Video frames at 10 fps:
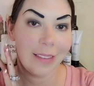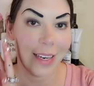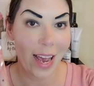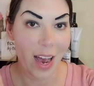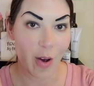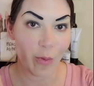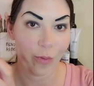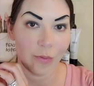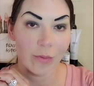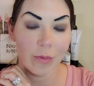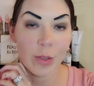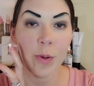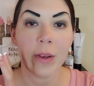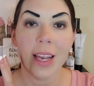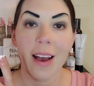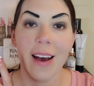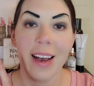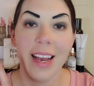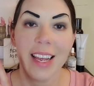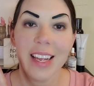now smoky
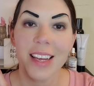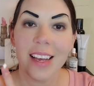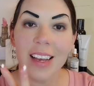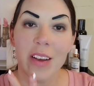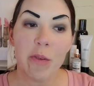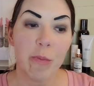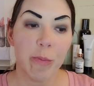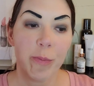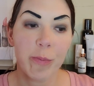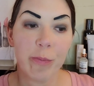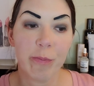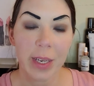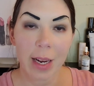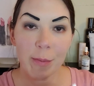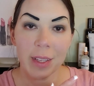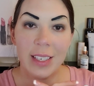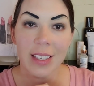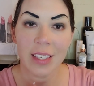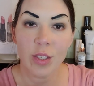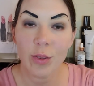eye. But I
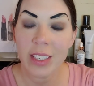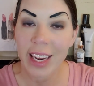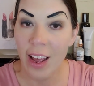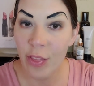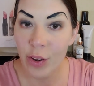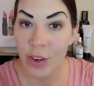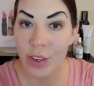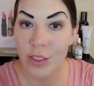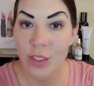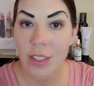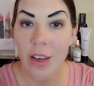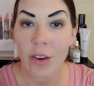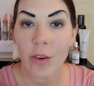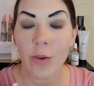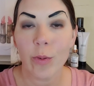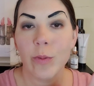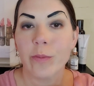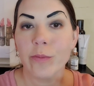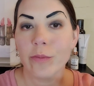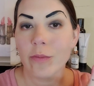blended the two together, so
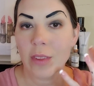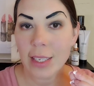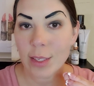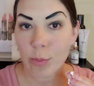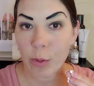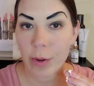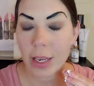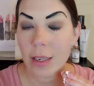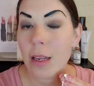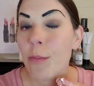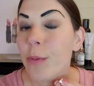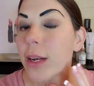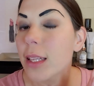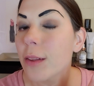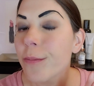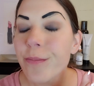this is what we ended up with.